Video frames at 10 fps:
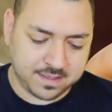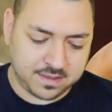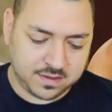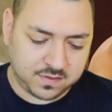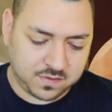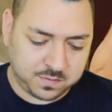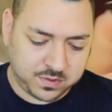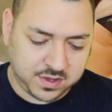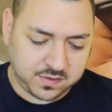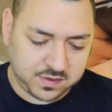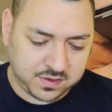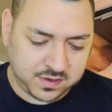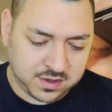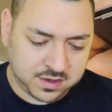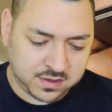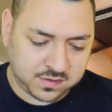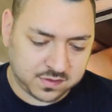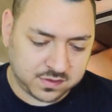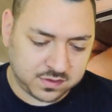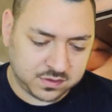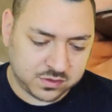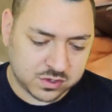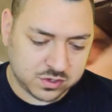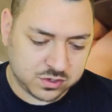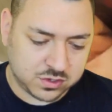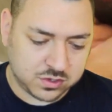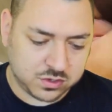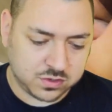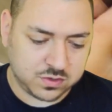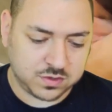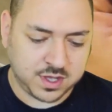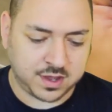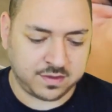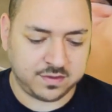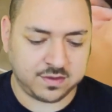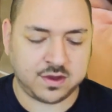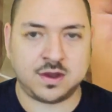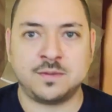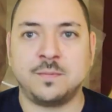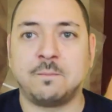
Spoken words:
let's place a disc. Yeah, alright.